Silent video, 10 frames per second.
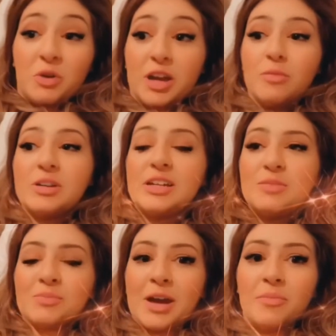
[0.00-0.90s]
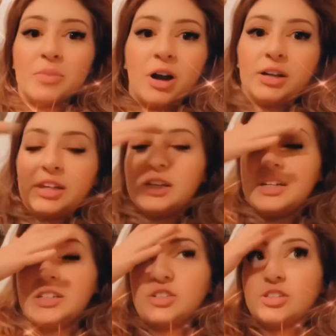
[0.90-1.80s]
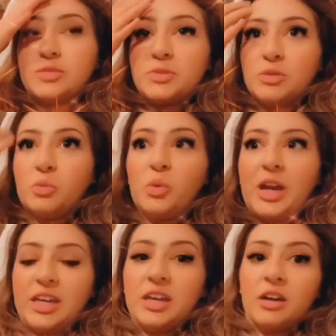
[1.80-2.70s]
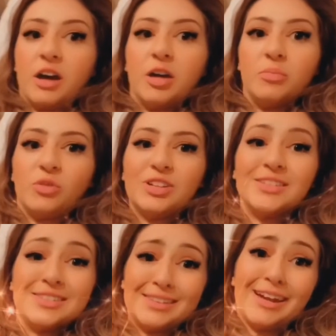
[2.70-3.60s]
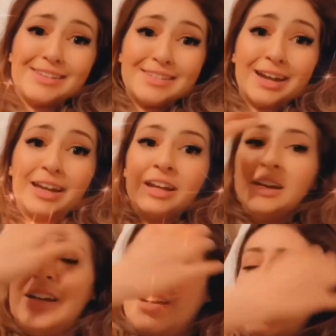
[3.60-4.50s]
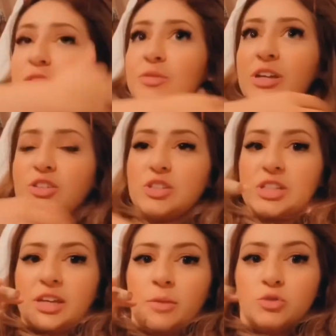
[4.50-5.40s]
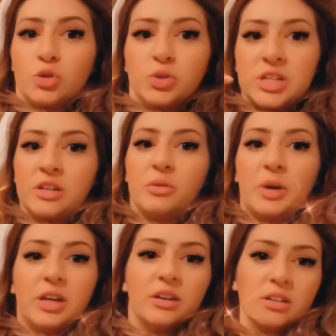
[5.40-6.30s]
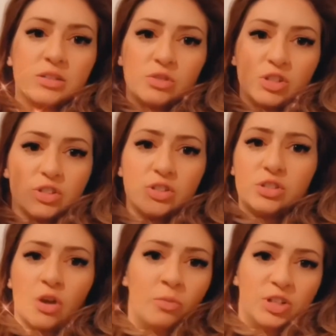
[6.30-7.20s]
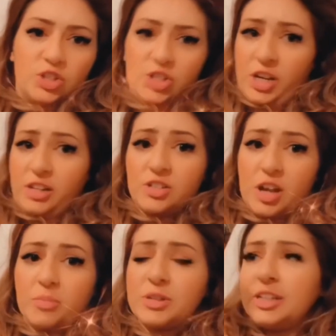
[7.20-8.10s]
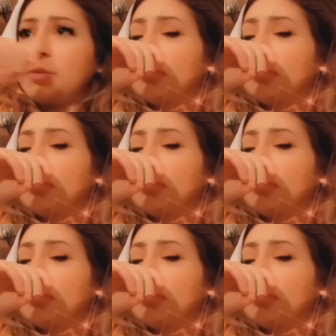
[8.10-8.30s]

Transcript: But my body has just been waking up, well, since last night, it just like kept jolting awake because it was just so much change happening.